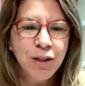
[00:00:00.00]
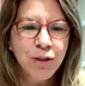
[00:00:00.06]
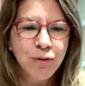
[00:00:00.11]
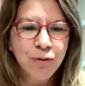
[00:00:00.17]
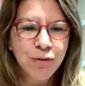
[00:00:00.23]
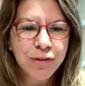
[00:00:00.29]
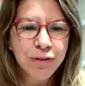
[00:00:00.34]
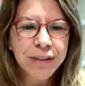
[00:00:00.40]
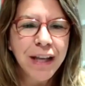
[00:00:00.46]

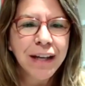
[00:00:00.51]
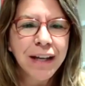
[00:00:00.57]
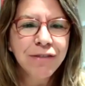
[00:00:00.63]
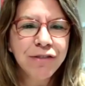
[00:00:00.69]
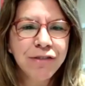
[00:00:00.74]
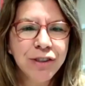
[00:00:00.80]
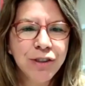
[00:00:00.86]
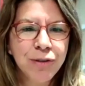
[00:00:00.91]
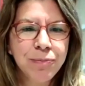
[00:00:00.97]
good luck
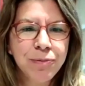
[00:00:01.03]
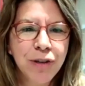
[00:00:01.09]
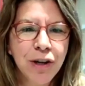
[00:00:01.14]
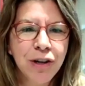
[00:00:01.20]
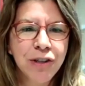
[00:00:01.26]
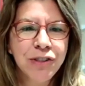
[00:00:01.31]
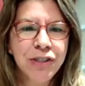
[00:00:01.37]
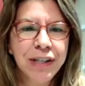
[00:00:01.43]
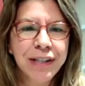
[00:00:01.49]
with your
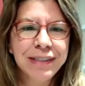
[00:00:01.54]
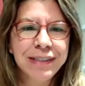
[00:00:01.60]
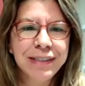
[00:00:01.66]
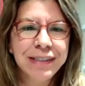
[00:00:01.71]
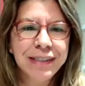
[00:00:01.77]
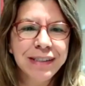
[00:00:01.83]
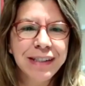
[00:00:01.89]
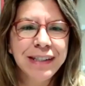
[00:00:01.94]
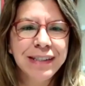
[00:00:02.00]
project,
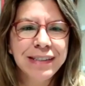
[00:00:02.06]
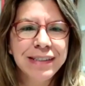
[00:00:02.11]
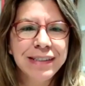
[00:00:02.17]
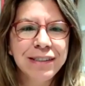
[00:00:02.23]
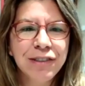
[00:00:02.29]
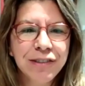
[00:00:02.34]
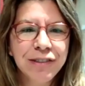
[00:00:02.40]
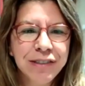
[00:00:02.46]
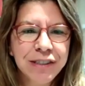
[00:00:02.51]
and
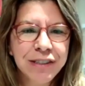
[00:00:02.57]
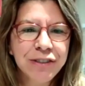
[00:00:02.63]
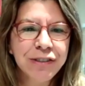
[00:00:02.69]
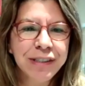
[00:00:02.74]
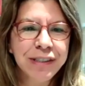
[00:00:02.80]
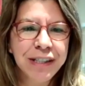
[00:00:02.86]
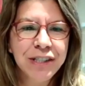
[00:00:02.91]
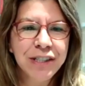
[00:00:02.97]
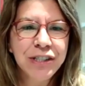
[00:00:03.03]

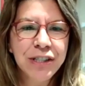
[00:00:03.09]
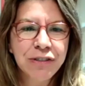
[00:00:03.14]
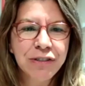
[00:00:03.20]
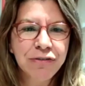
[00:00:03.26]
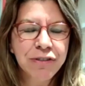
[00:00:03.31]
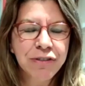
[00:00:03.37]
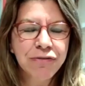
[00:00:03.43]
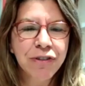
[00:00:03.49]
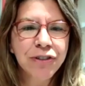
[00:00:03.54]
congratulations
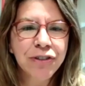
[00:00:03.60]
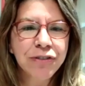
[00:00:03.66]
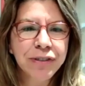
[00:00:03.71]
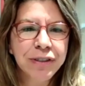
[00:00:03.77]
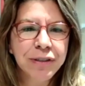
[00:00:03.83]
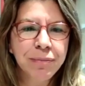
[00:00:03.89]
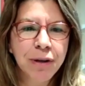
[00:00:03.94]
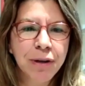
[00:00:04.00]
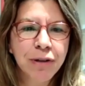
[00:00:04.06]

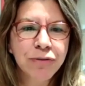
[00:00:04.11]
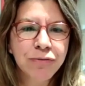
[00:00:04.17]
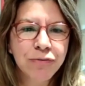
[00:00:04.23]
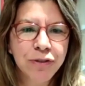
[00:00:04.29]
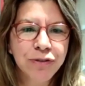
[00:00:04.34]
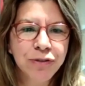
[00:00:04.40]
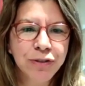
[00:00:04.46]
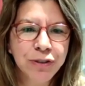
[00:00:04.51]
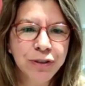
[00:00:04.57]
about
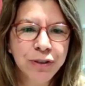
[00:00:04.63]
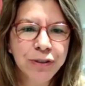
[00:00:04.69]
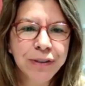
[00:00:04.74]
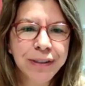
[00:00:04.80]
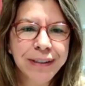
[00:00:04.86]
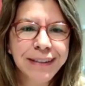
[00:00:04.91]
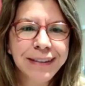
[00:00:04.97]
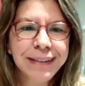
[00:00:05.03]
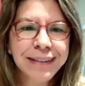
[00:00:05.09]
what you're
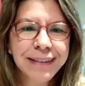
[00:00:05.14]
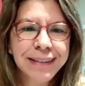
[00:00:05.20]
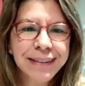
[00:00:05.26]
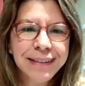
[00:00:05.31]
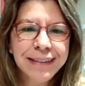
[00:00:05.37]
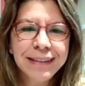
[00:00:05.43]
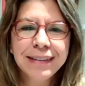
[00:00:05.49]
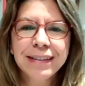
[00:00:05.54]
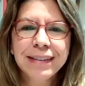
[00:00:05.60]
doing.
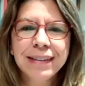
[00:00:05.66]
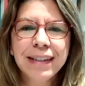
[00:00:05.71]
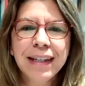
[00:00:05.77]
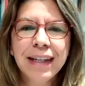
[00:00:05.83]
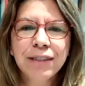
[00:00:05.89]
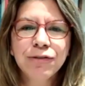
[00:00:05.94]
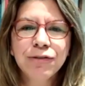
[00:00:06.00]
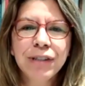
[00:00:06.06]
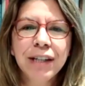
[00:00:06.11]

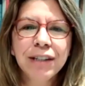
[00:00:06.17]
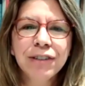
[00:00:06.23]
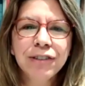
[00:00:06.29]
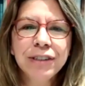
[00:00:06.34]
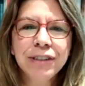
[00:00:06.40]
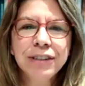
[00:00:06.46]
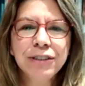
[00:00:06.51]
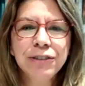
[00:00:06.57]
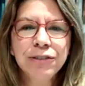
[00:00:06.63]
And we are
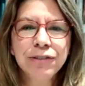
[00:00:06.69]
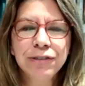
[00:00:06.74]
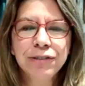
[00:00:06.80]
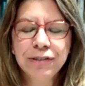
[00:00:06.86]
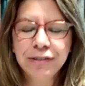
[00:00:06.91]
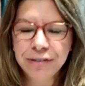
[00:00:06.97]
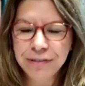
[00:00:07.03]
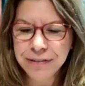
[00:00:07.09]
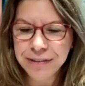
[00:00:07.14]
going
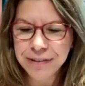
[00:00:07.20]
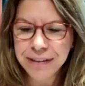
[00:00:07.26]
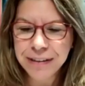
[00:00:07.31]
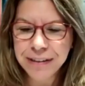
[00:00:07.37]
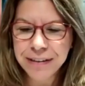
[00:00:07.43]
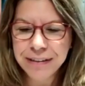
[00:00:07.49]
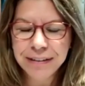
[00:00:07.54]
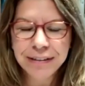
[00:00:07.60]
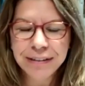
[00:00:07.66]
to
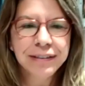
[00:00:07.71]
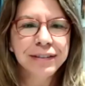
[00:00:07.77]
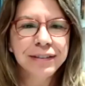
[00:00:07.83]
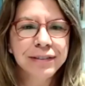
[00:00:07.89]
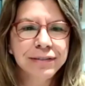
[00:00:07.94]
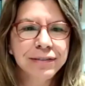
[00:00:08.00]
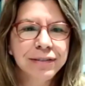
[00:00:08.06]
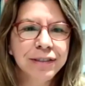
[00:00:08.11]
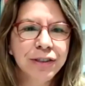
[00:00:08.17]

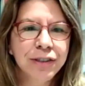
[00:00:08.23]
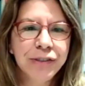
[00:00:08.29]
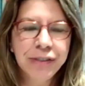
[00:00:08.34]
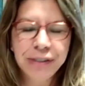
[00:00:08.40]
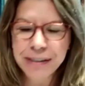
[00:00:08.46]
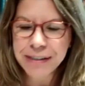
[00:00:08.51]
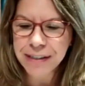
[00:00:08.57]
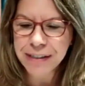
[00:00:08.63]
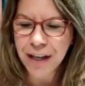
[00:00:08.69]
close
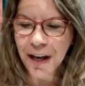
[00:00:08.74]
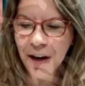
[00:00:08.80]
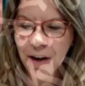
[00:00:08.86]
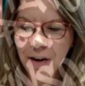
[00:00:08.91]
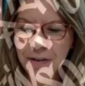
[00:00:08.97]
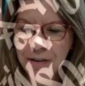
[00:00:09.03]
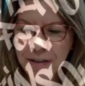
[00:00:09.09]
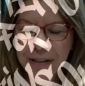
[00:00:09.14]
it now.